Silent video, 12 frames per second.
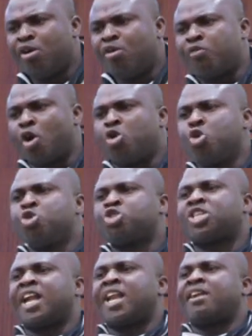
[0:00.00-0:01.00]
for
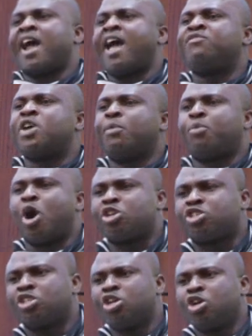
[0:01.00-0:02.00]
goods that arrive the
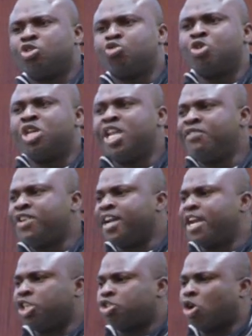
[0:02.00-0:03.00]
port to leave the
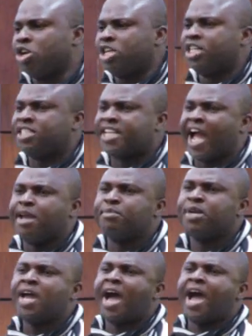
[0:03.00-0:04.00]
nation in time
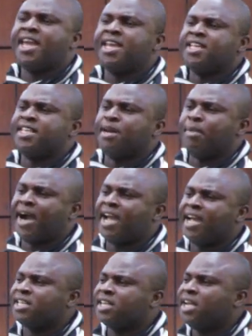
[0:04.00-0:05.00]
and hit the
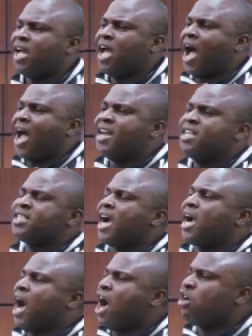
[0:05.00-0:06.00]
market. And this
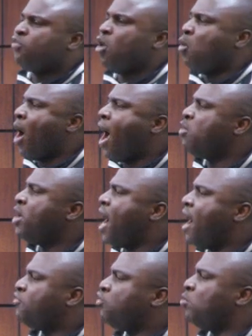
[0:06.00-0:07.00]
accounts for why we
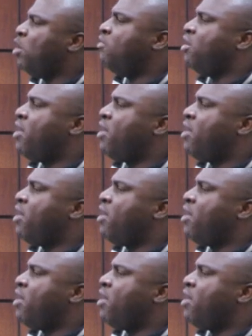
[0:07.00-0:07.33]
have some of the